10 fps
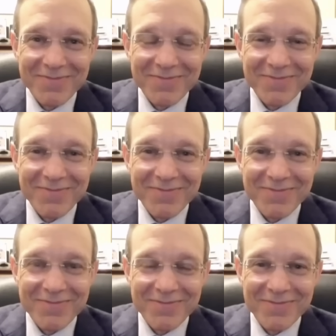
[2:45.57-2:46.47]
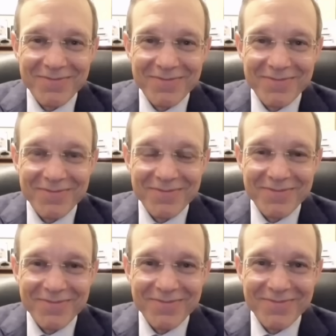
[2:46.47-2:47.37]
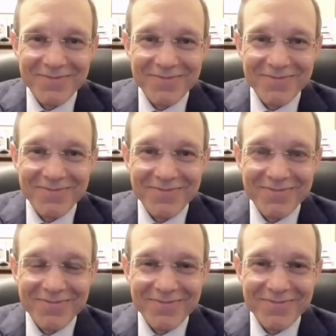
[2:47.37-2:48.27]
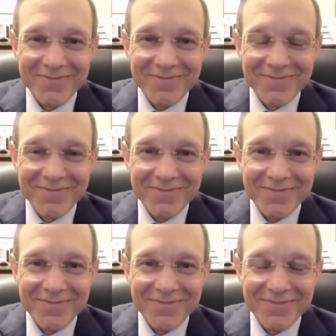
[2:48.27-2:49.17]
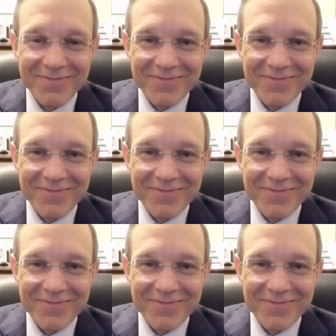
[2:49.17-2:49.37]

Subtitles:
(silent)